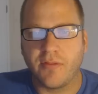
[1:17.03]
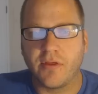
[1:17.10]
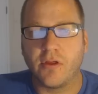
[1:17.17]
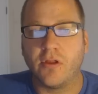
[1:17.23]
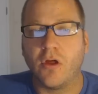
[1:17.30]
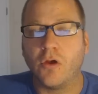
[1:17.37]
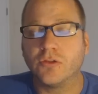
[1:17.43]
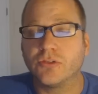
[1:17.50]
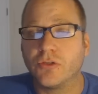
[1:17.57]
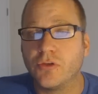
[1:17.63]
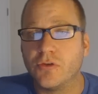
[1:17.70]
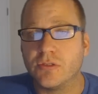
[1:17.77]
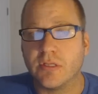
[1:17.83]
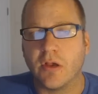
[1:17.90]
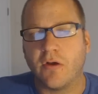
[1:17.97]
they'll also
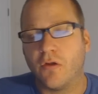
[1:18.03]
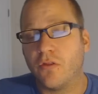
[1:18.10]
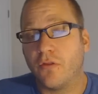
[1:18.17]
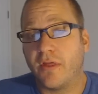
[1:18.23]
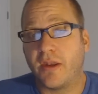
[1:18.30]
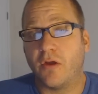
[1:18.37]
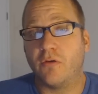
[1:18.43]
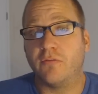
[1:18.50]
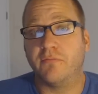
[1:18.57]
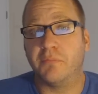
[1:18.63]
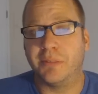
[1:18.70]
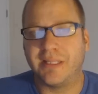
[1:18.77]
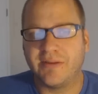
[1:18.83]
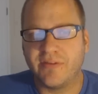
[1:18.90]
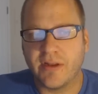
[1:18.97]
use, although they don't
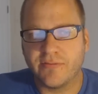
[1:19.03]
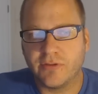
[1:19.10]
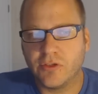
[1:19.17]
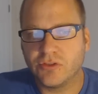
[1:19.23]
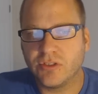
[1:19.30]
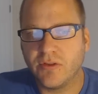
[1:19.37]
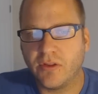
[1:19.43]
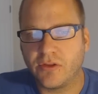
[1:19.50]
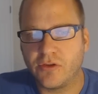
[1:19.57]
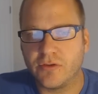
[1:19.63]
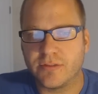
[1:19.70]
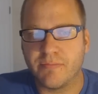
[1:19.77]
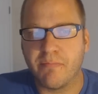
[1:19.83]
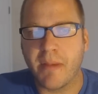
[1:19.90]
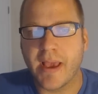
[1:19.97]
believe in evolution, they'll
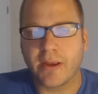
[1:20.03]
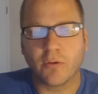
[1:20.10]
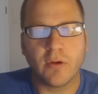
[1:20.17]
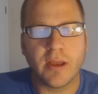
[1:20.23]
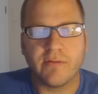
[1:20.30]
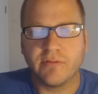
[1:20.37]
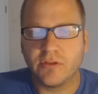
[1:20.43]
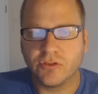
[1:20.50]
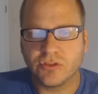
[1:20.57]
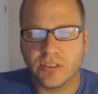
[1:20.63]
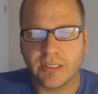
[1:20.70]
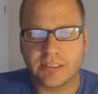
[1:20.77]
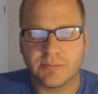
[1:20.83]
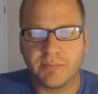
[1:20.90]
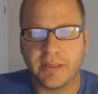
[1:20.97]
use microevolution
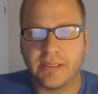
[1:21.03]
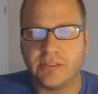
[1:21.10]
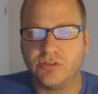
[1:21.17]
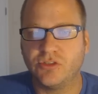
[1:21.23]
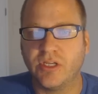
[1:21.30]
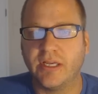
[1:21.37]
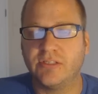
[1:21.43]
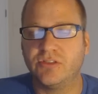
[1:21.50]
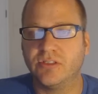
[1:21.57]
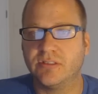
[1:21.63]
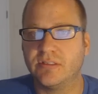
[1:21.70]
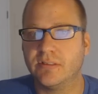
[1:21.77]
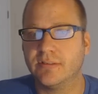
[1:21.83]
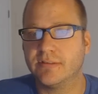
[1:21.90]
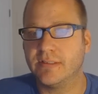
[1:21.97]
to explain
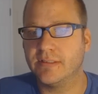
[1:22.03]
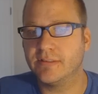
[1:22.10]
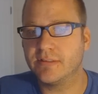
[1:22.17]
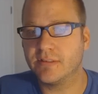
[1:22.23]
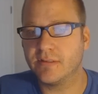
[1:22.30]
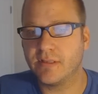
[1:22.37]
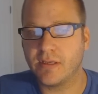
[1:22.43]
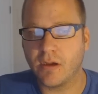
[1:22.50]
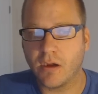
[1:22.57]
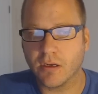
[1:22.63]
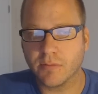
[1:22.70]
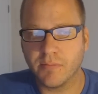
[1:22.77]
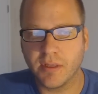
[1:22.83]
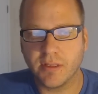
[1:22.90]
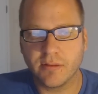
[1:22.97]
changes since the
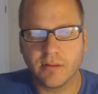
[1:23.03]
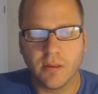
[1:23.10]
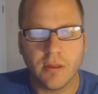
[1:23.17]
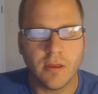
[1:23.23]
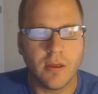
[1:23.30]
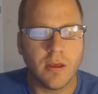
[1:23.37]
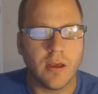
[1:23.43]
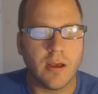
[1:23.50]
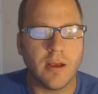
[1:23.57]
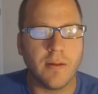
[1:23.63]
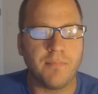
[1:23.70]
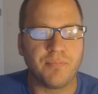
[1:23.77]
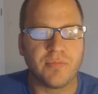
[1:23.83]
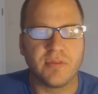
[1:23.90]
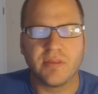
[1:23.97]
Ark myth,
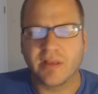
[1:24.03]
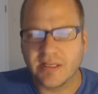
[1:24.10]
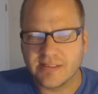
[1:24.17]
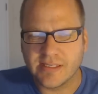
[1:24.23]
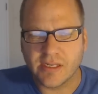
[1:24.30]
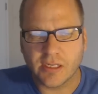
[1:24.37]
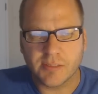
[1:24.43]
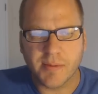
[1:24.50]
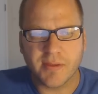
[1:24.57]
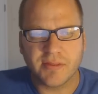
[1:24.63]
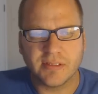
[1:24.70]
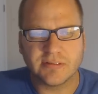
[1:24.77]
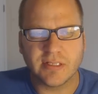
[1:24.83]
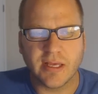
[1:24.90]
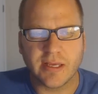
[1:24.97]
because they talked about
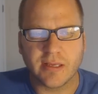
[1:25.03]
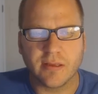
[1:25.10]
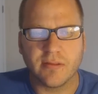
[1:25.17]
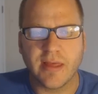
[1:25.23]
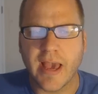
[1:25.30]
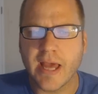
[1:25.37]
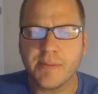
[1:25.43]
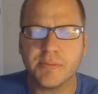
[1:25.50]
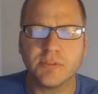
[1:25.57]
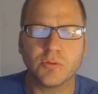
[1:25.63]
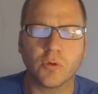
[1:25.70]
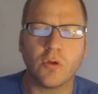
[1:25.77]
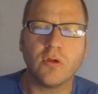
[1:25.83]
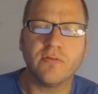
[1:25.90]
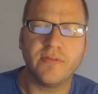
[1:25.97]
things like the animals
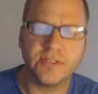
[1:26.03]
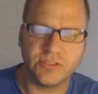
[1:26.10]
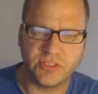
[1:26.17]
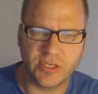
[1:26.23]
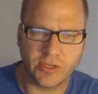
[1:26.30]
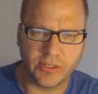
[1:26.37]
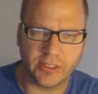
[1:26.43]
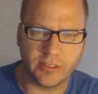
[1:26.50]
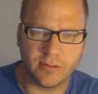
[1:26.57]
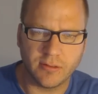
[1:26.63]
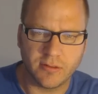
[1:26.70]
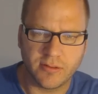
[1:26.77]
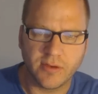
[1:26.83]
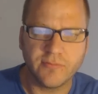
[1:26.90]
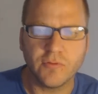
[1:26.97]
were all vegetarian,
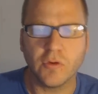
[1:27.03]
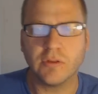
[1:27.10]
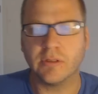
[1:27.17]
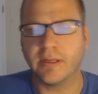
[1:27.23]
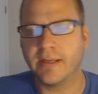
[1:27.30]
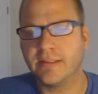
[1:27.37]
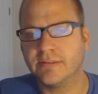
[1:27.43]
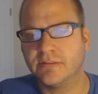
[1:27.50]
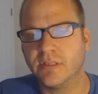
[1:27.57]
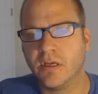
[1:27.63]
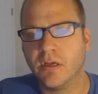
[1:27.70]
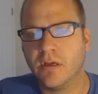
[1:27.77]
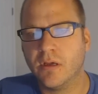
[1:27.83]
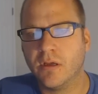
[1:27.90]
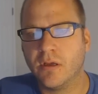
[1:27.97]
therefore the lions
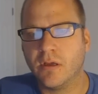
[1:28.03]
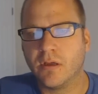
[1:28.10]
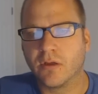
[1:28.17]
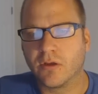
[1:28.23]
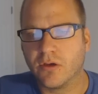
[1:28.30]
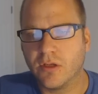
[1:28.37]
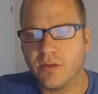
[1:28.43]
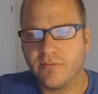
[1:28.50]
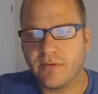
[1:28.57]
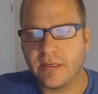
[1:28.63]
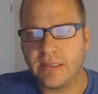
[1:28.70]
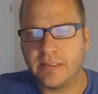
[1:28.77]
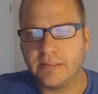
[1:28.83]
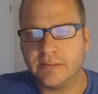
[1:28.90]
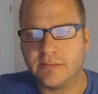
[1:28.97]
could have
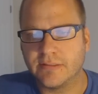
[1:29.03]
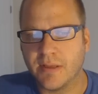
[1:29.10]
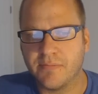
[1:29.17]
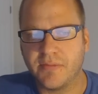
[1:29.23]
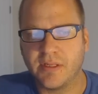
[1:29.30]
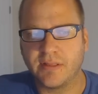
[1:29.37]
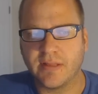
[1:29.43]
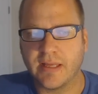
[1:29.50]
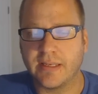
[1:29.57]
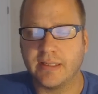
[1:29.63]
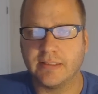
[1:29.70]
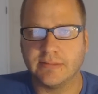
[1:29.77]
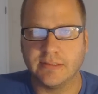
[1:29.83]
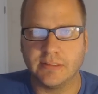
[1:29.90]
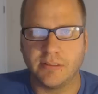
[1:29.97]
eaten something that
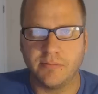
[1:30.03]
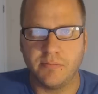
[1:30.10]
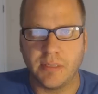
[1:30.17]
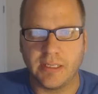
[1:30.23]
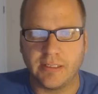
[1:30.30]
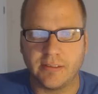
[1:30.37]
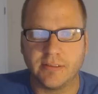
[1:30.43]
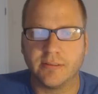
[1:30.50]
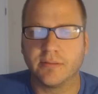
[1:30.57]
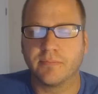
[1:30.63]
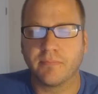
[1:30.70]
isn't meat.